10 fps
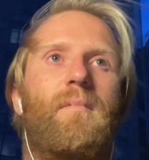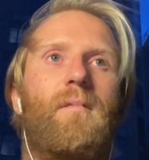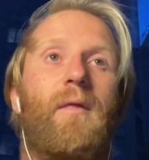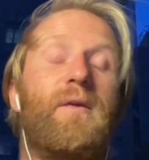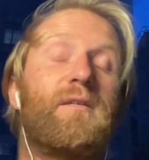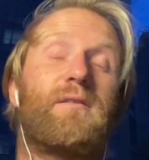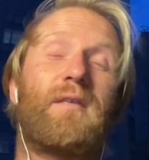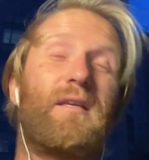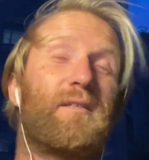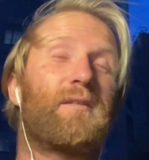And these
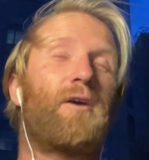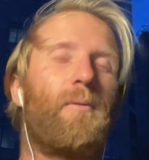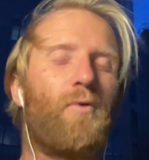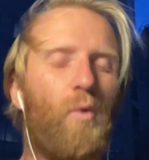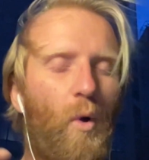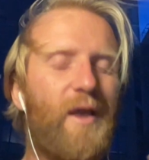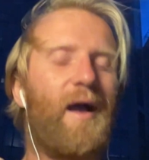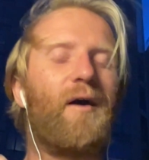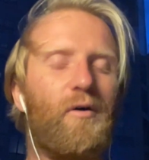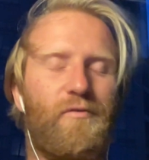things come quite
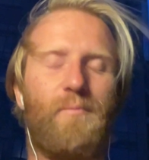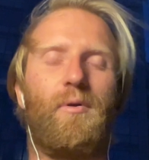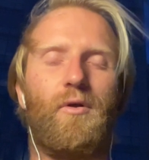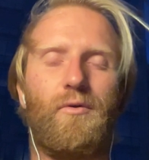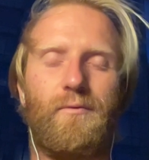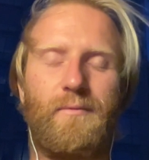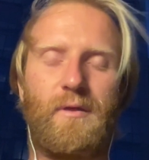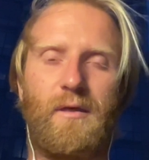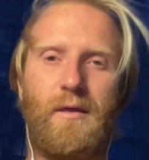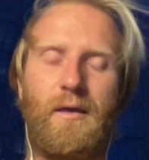out of the blue.
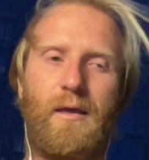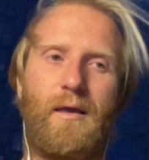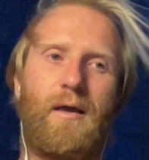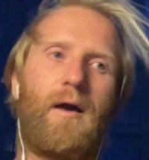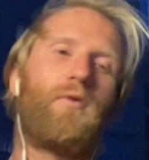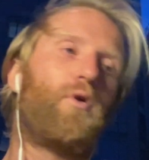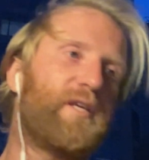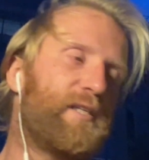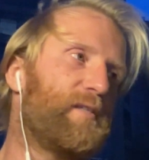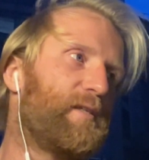And all
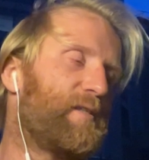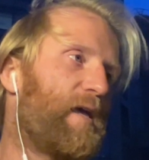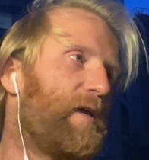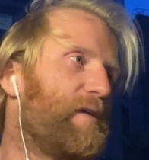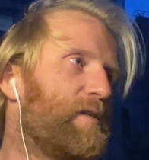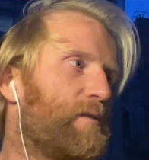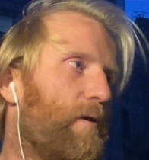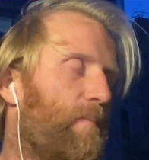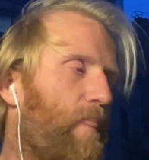this is to say is that